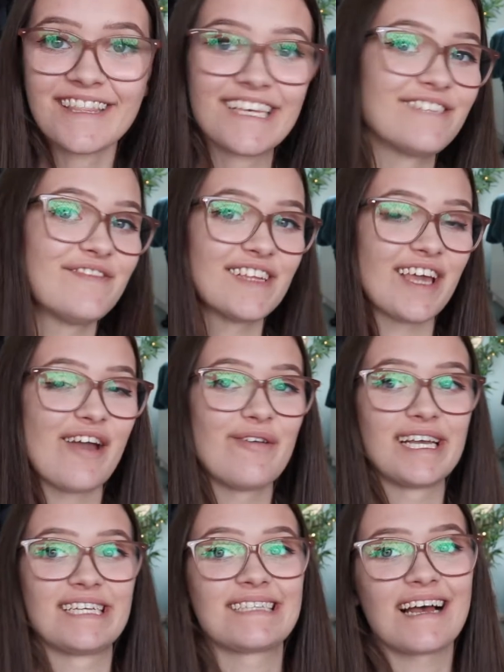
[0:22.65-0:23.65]
This video
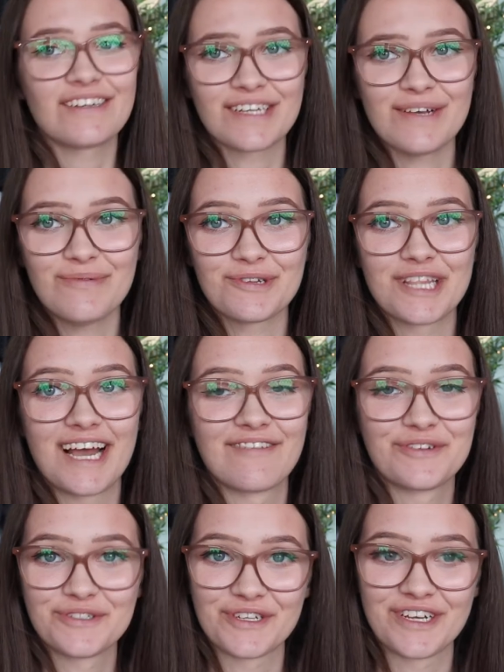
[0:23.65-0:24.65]
is actually one that I've
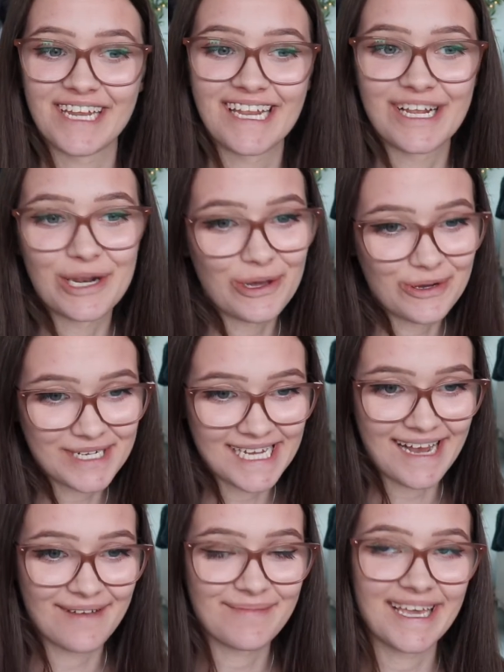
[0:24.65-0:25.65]
not done in a long
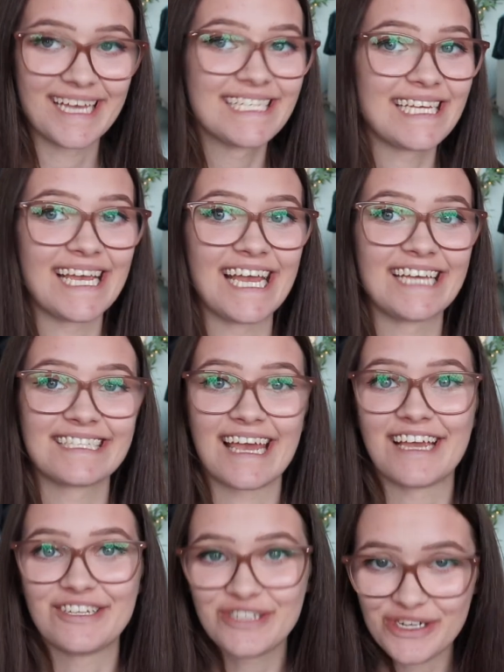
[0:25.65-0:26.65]
time. It is
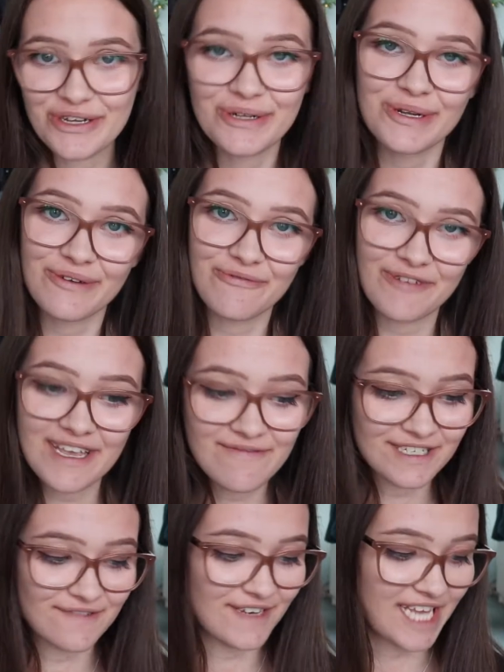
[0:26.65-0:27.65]
a June
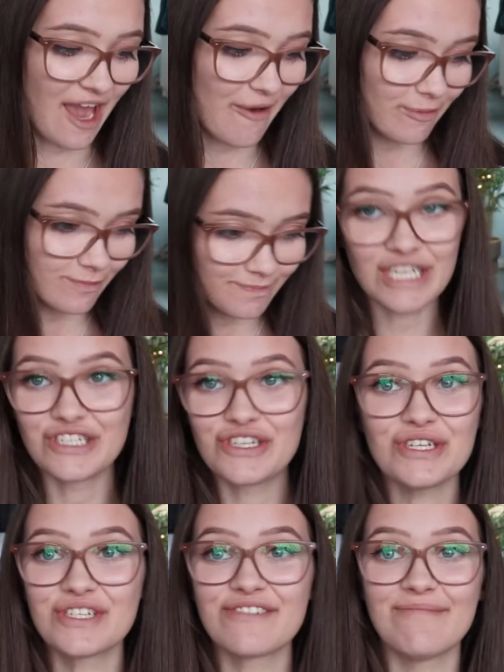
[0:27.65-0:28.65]
favourites video. It's
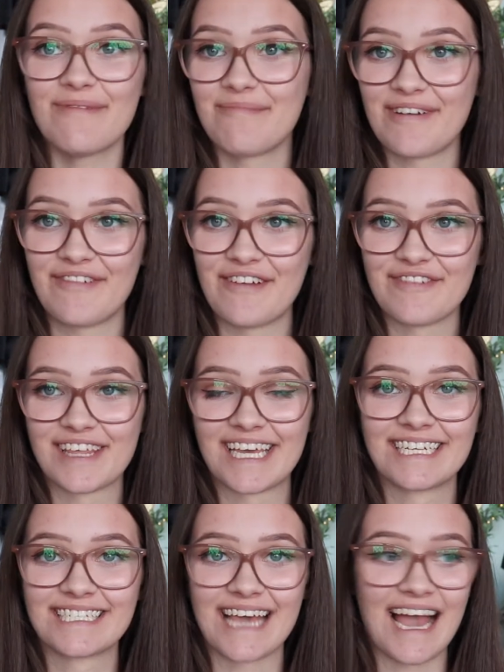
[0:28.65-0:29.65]
just some of my favourite
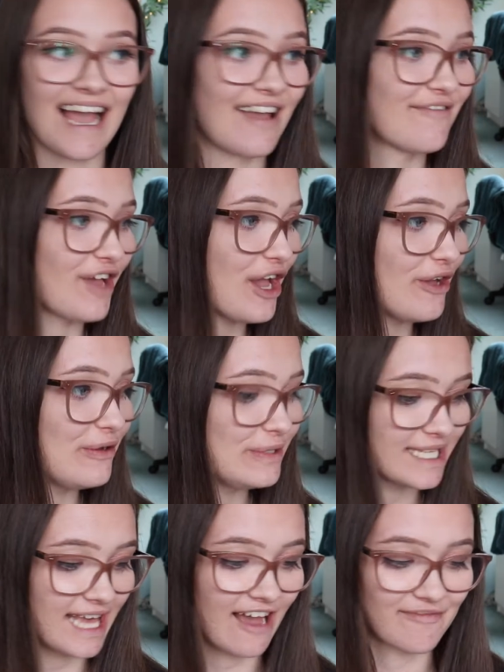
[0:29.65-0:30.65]
things that I've
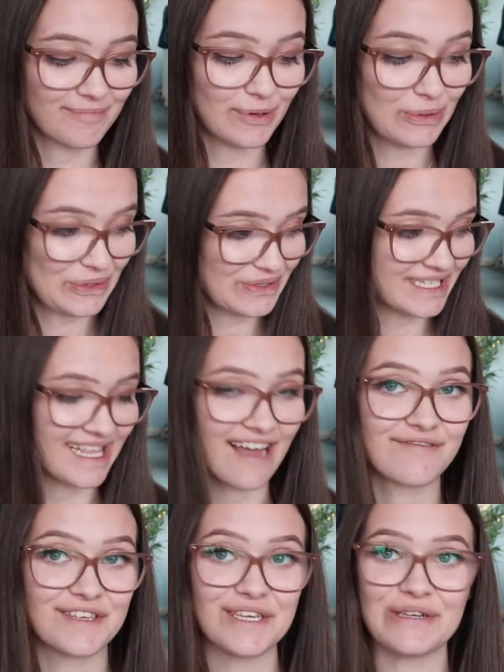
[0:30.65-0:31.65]
owned, that I've bought, that
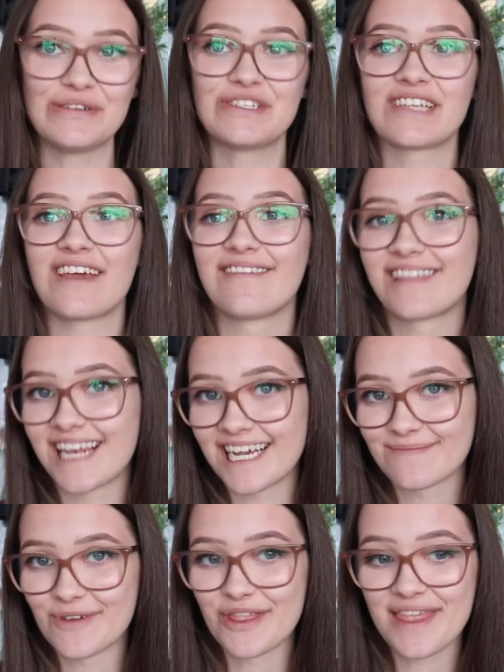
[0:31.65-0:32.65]
I've used over the
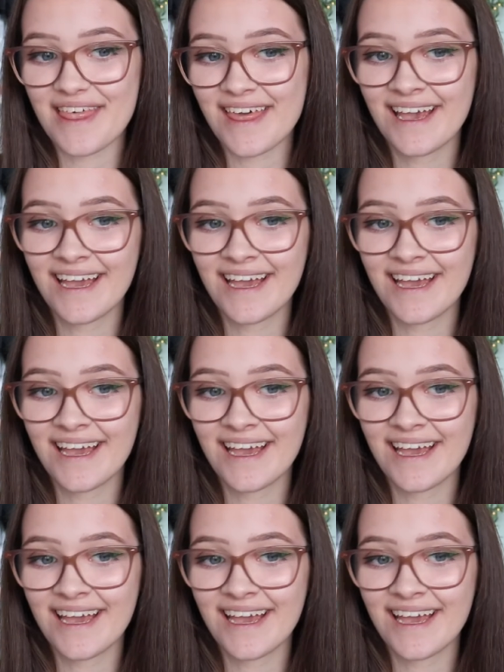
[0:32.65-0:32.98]
last month.